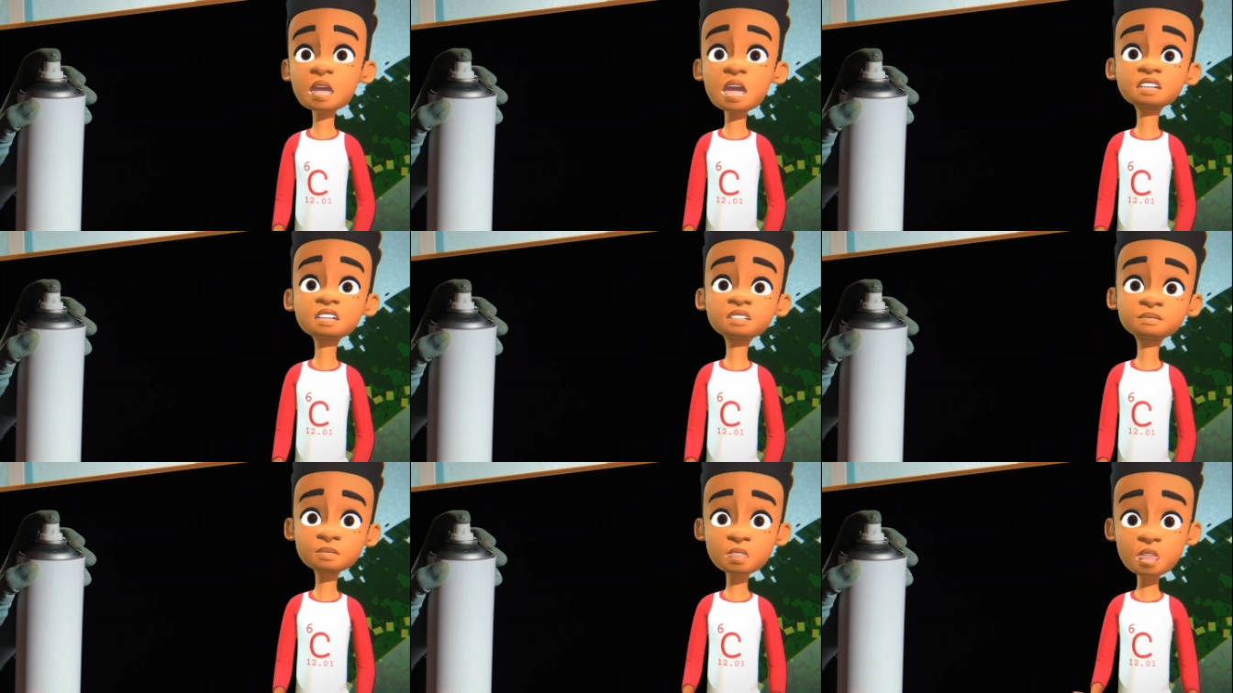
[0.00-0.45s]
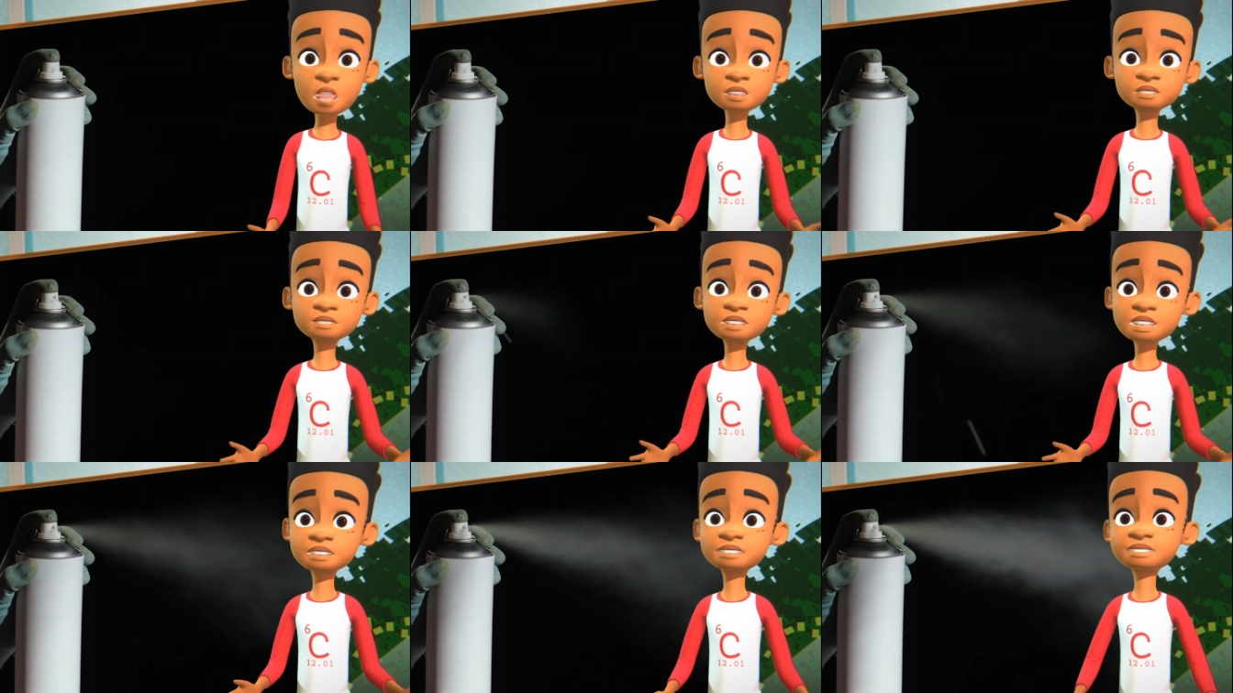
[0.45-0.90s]

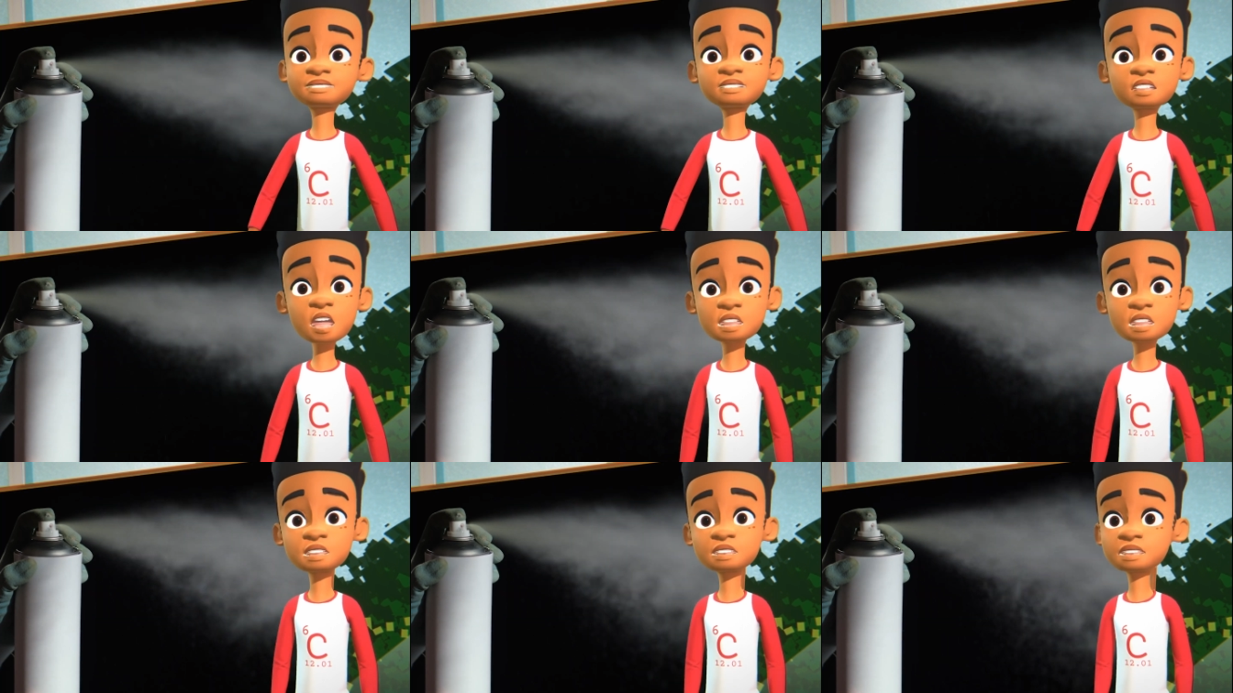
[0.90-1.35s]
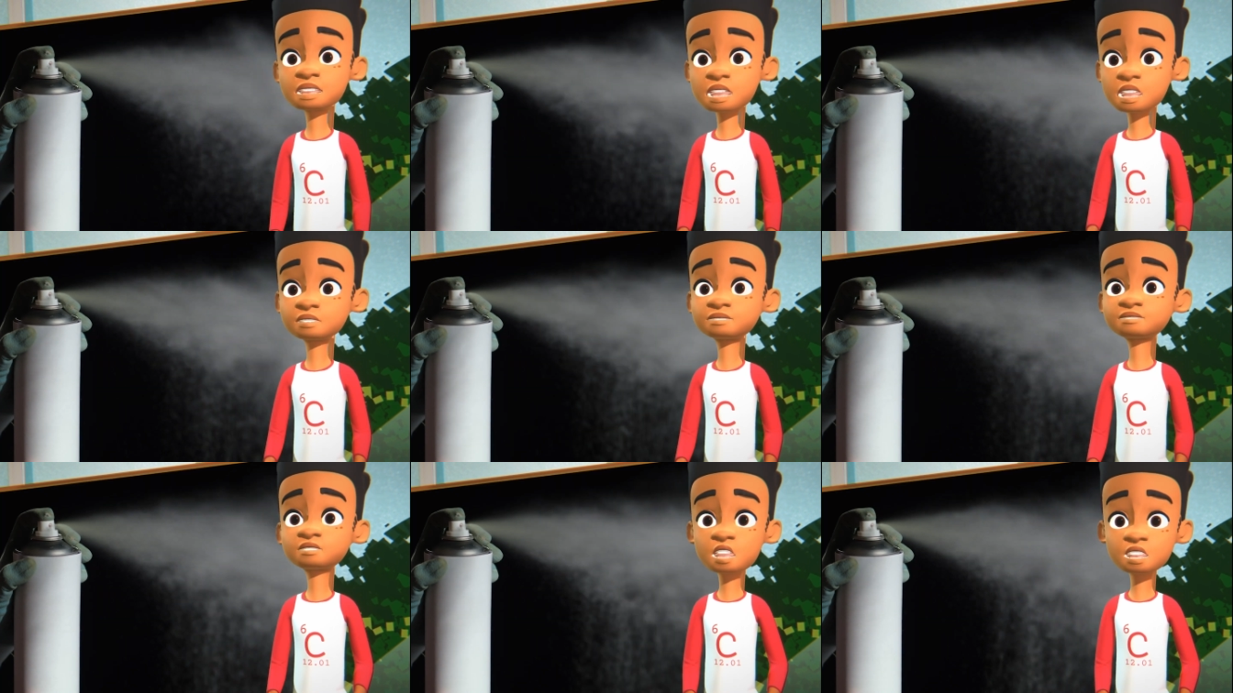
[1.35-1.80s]
Mothballs and solid
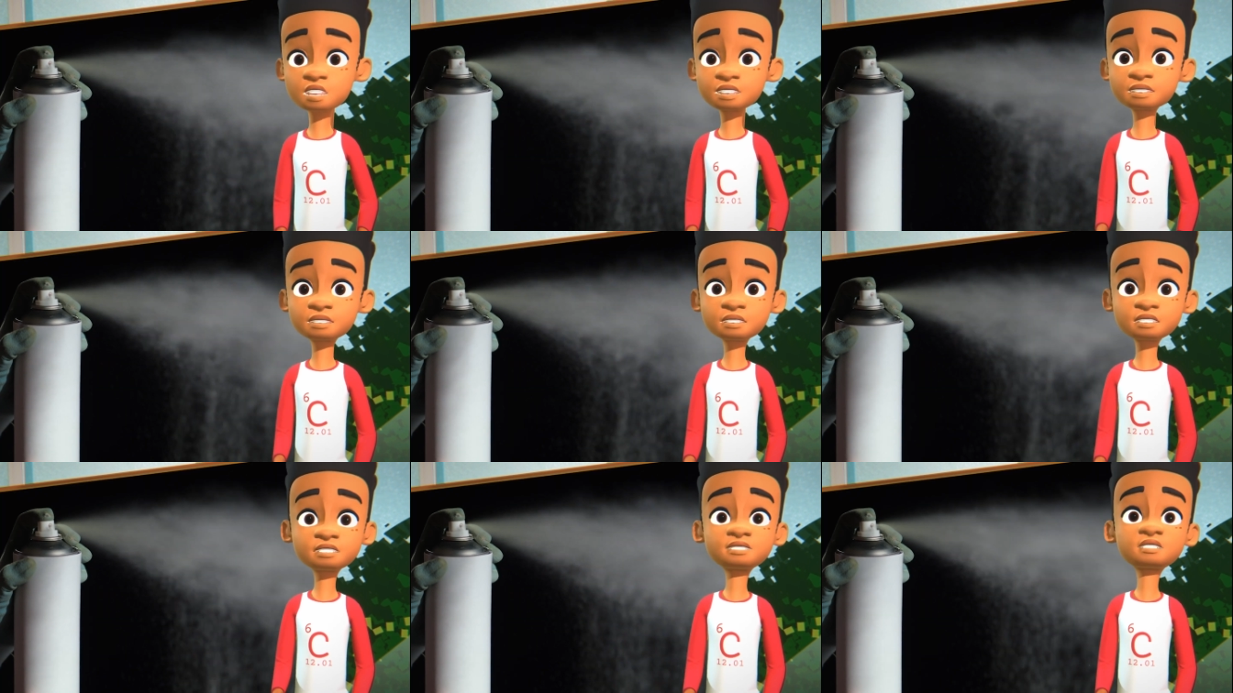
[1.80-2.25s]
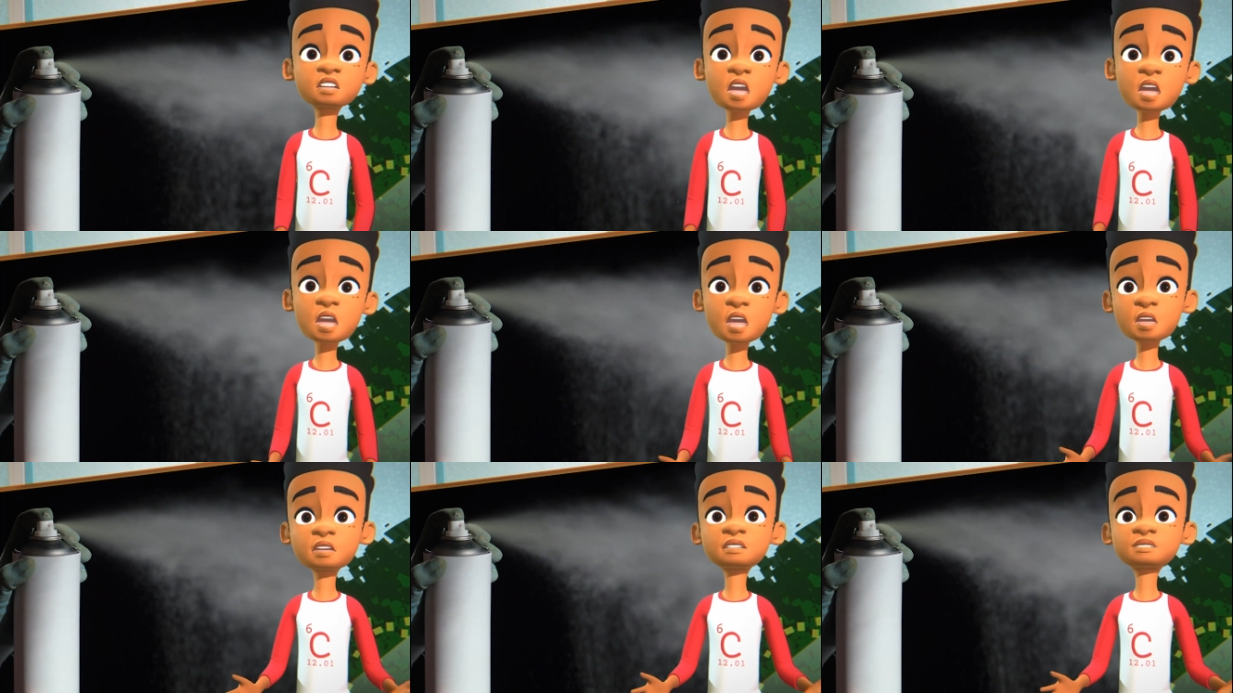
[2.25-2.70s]
air fresheners
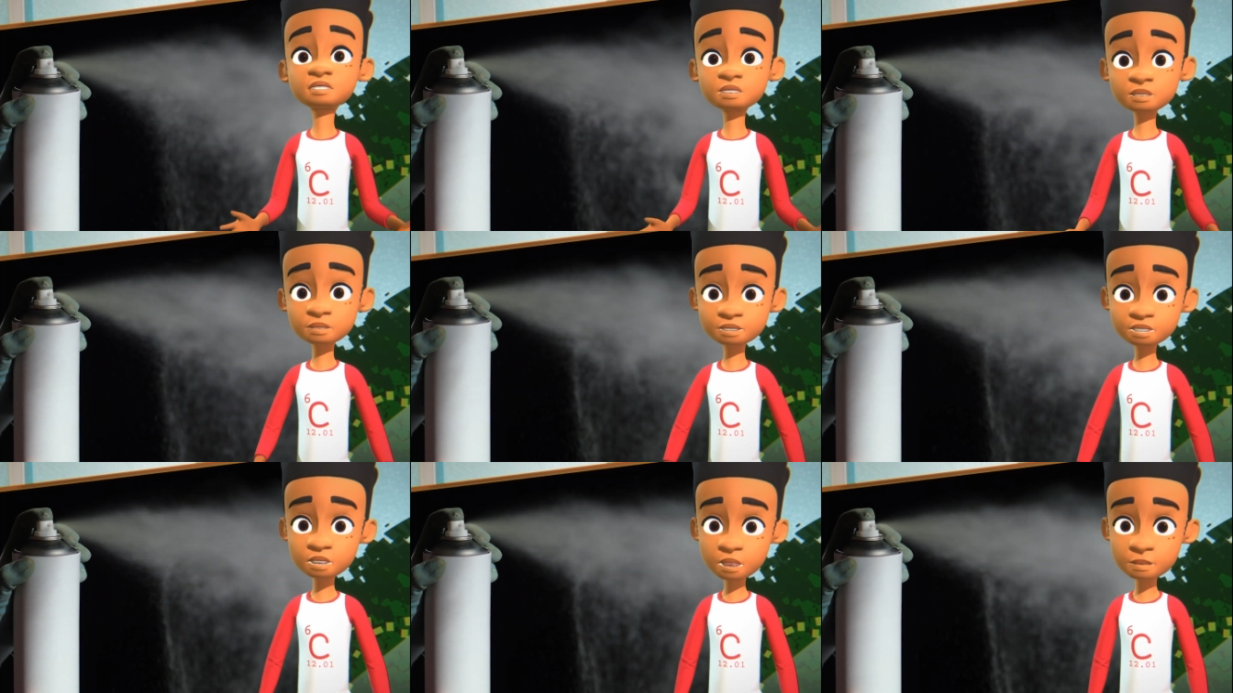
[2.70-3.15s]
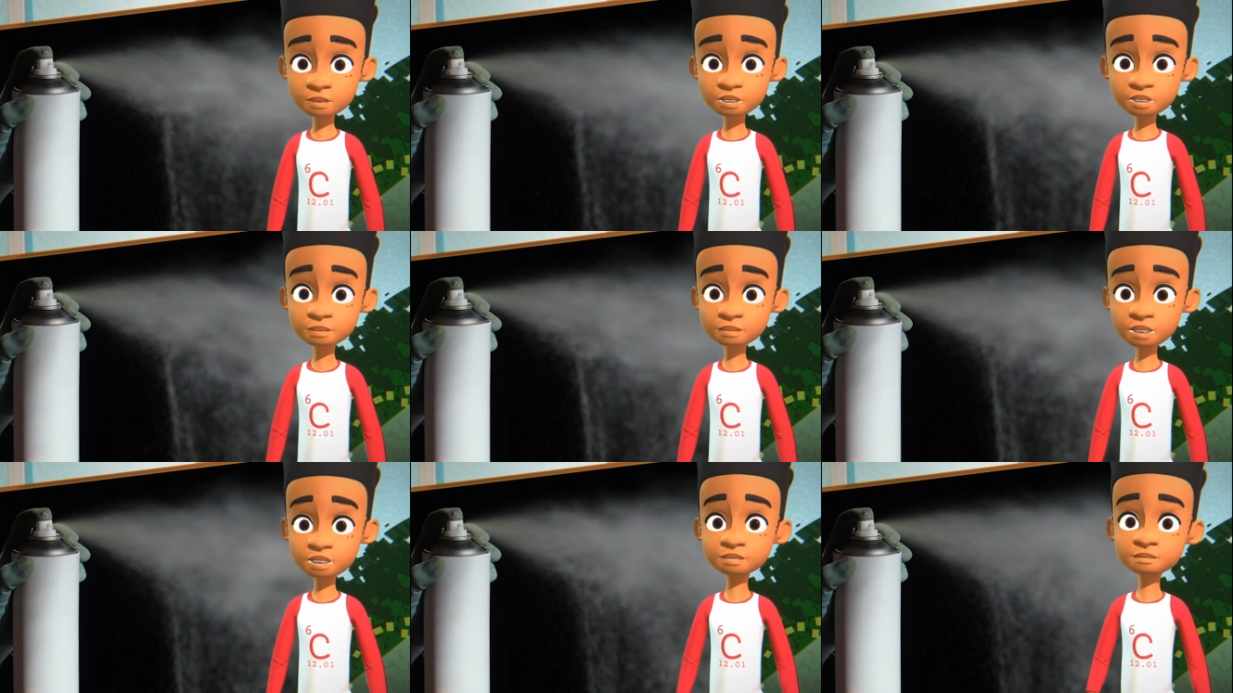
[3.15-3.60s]
also
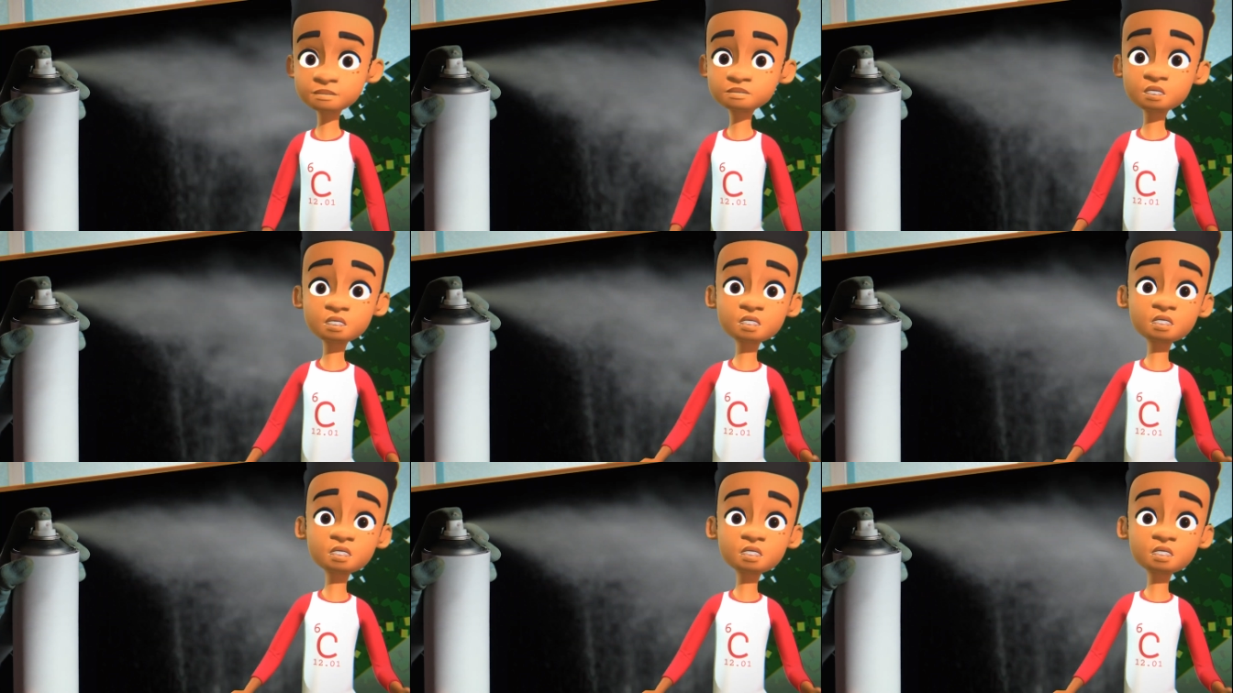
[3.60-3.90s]
sublimate